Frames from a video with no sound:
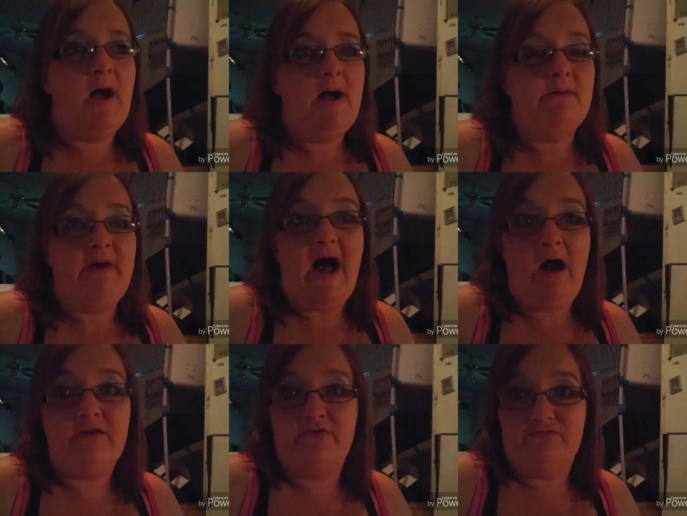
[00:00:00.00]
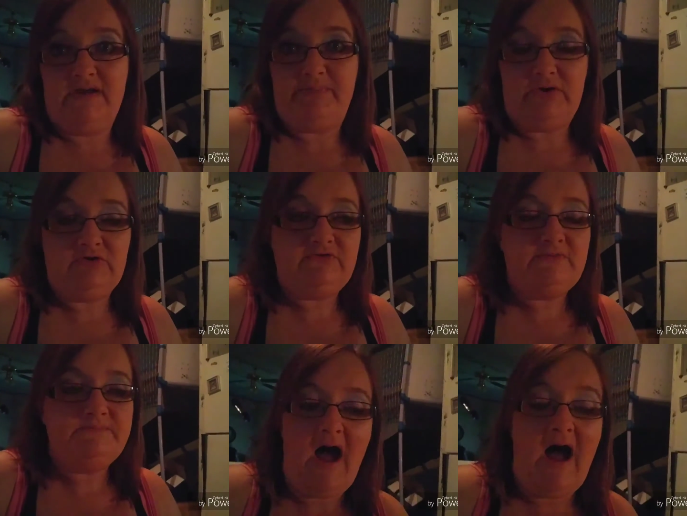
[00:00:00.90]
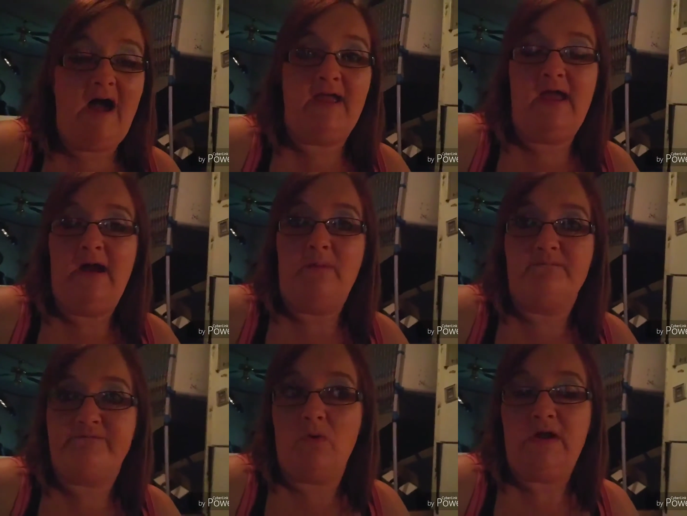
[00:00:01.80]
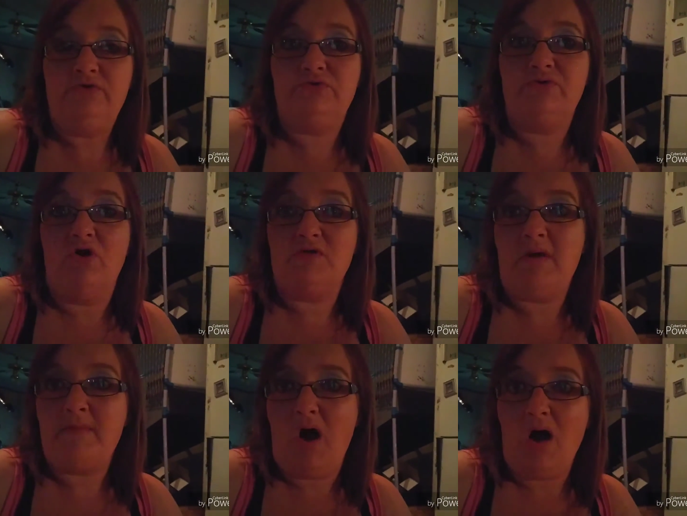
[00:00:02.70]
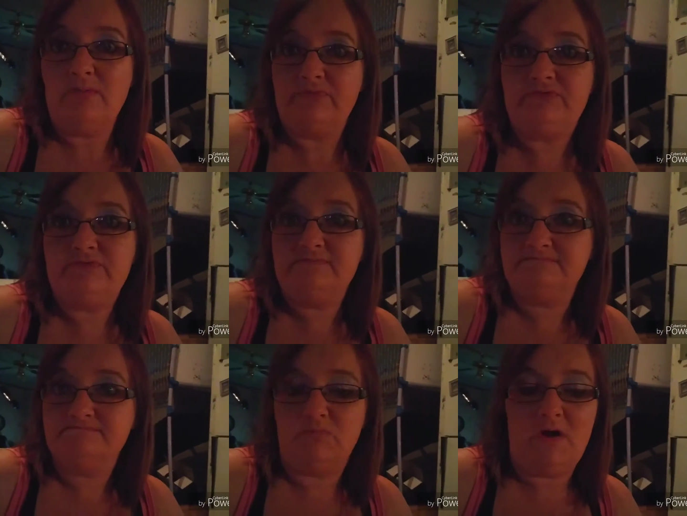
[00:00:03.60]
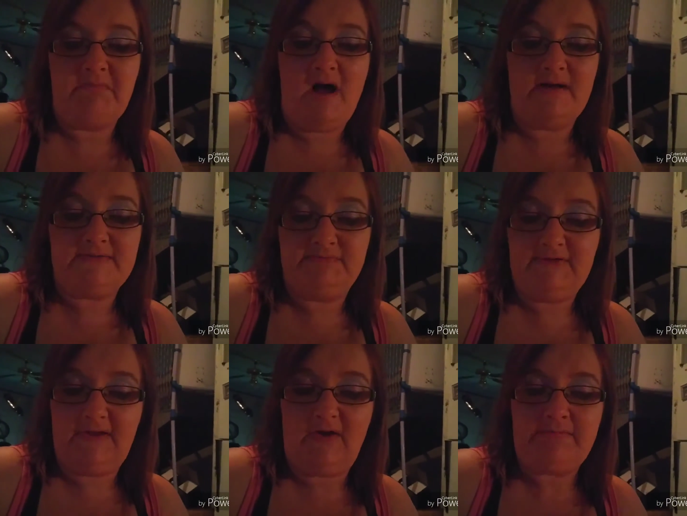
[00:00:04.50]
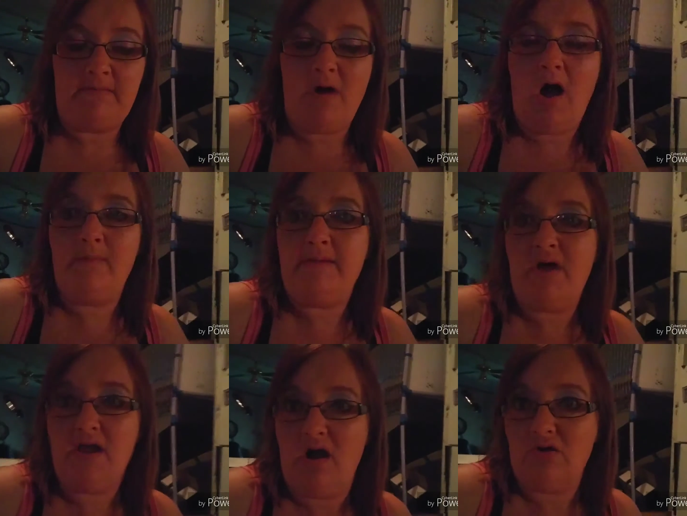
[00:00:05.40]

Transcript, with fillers: um, out of the reapers. I am going to go to my mom's where my my mom and my